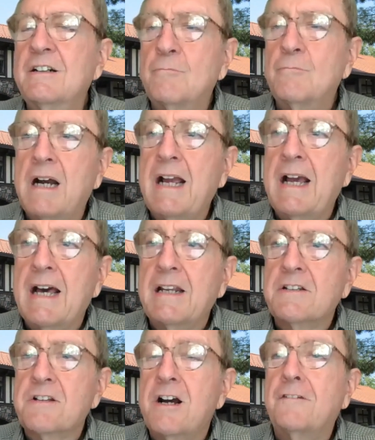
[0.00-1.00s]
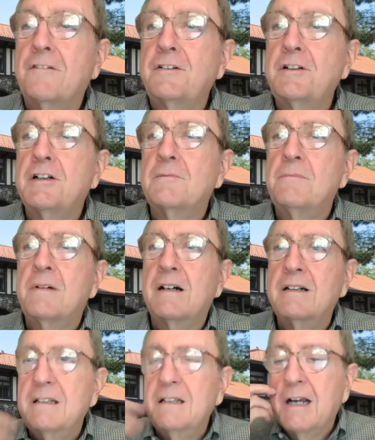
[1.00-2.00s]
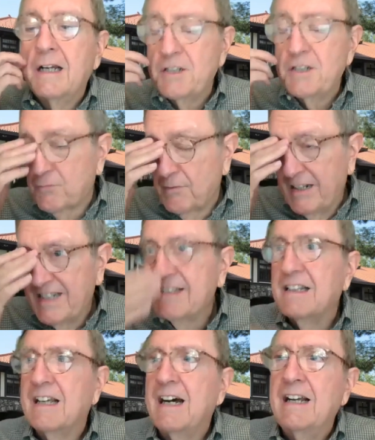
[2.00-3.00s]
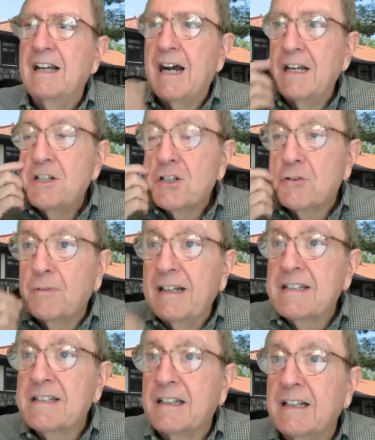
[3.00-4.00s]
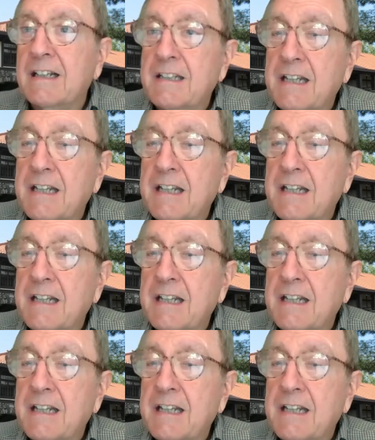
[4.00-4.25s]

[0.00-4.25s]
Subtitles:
My hat is off to you. I just recently attempted,